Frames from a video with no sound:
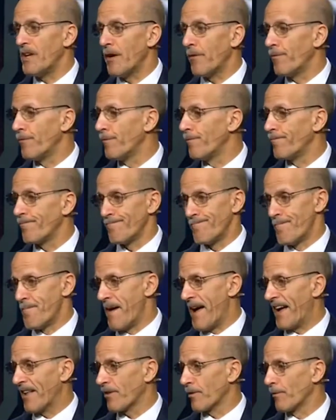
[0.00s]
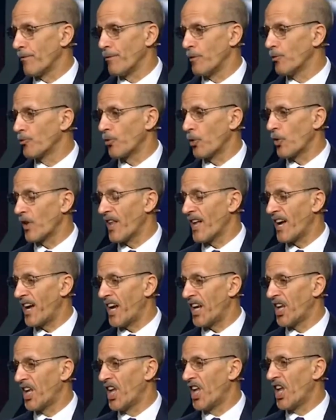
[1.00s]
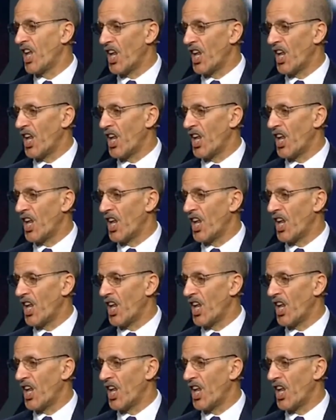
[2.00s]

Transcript: a massive full-grown lion,